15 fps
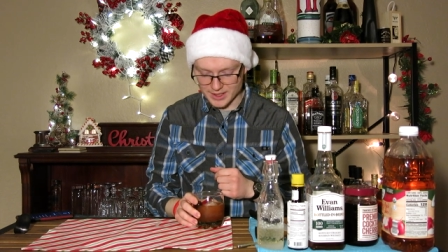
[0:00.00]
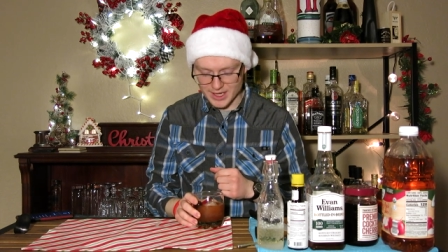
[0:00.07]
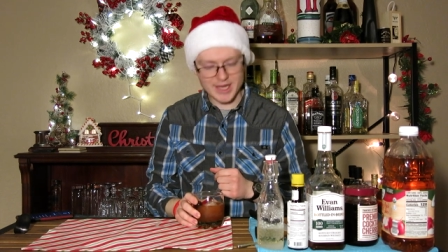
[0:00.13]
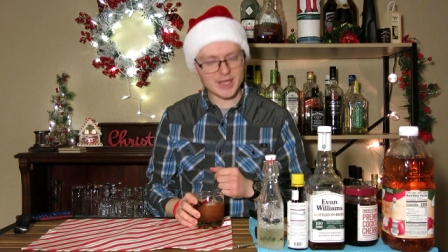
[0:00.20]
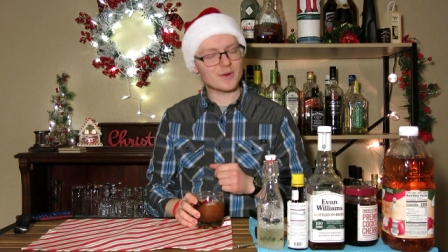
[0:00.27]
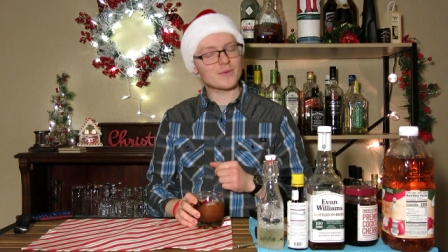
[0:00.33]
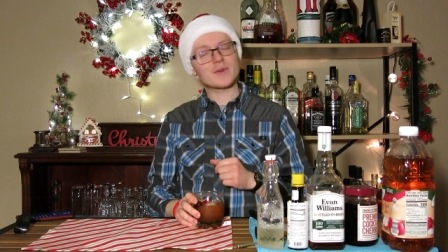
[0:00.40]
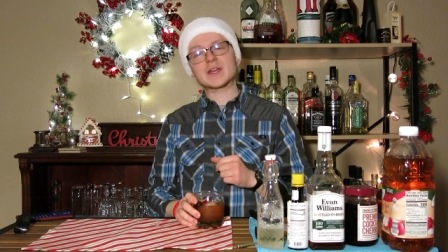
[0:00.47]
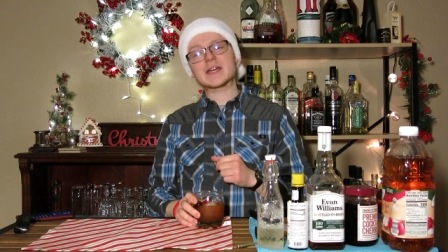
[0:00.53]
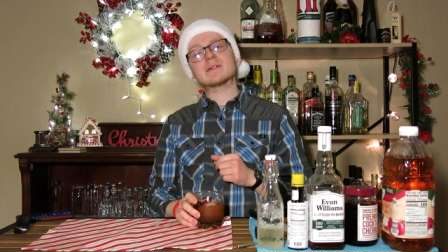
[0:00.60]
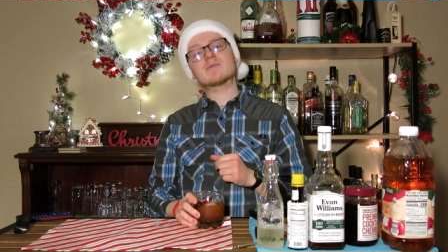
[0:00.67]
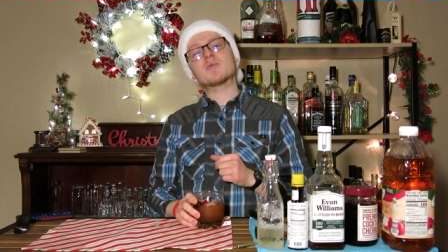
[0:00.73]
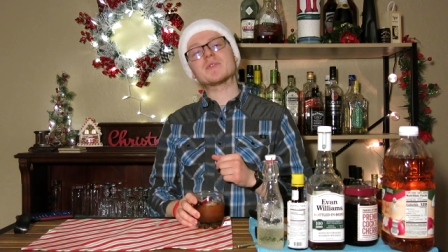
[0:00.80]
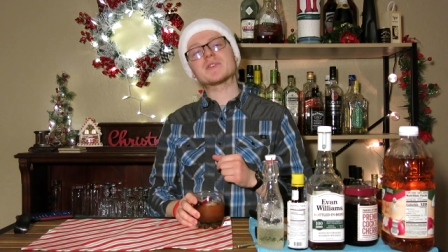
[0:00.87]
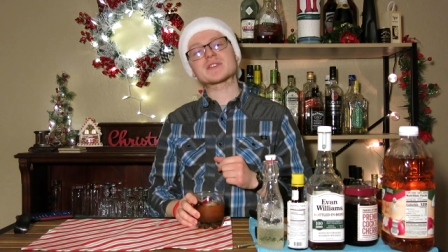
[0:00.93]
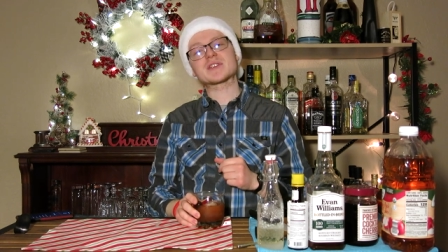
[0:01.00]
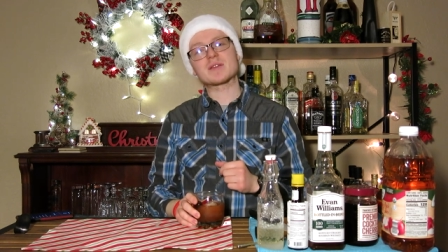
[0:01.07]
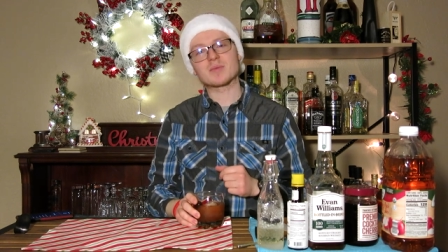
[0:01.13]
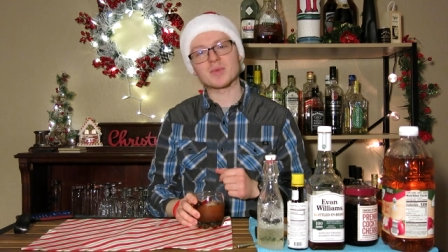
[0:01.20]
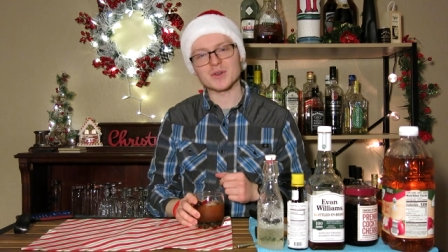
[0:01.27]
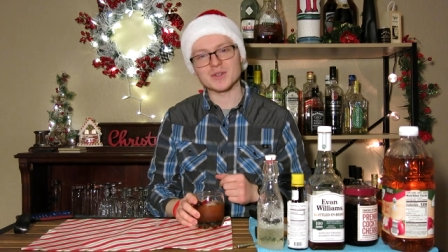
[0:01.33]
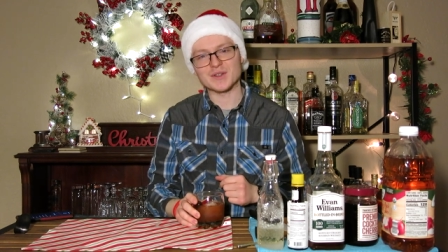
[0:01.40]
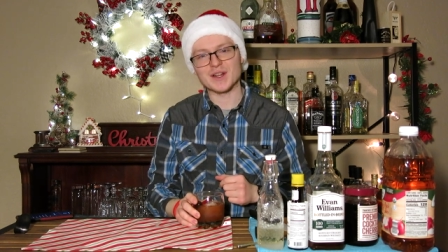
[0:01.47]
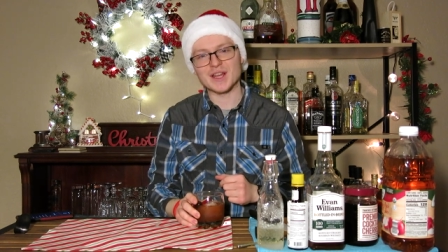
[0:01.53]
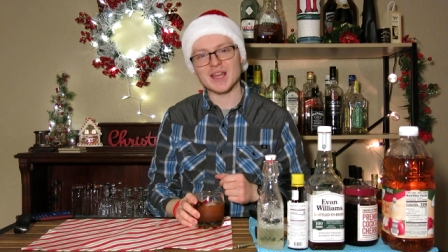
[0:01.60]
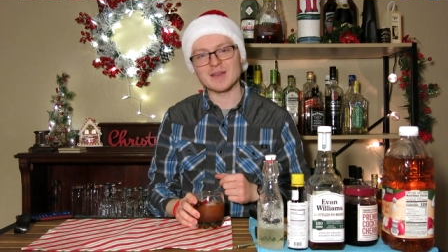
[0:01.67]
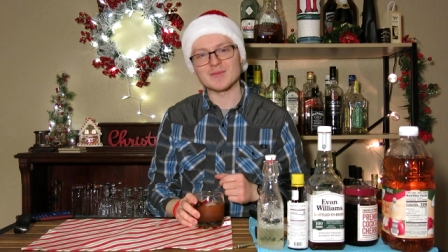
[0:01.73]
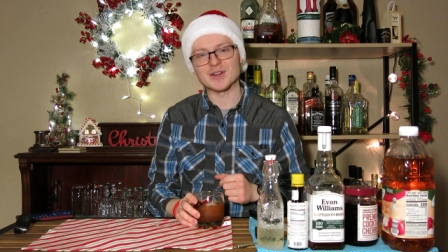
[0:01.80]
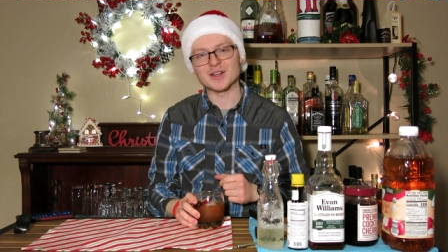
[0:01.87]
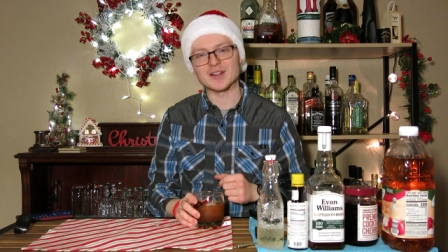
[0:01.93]
I don't think I would be the same person I
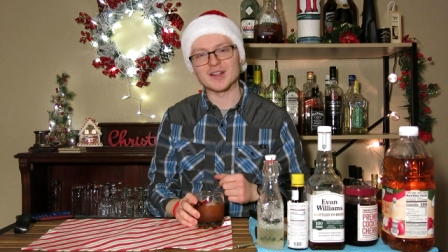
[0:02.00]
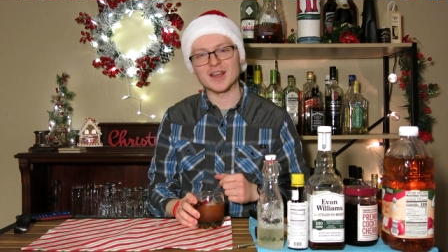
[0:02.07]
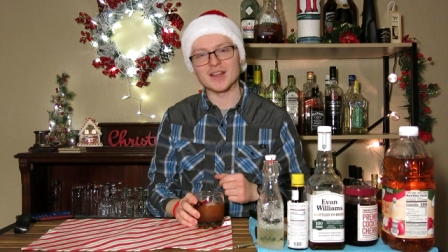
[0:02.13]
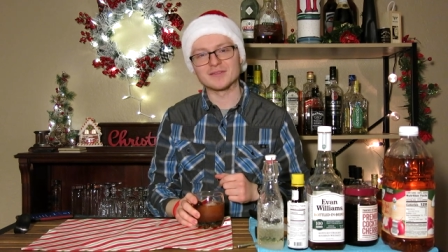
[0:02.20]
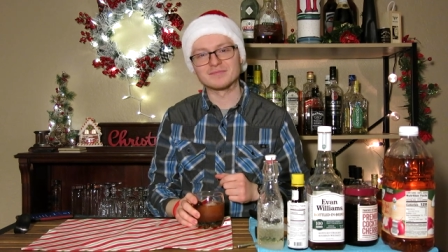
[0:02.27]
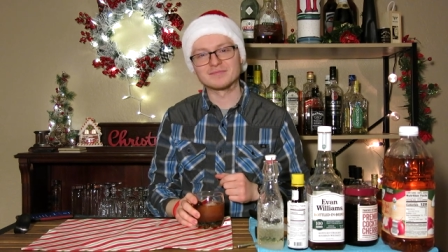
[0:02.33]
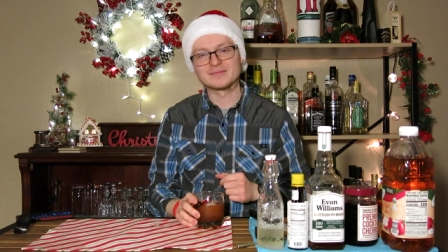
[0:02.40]
am here today.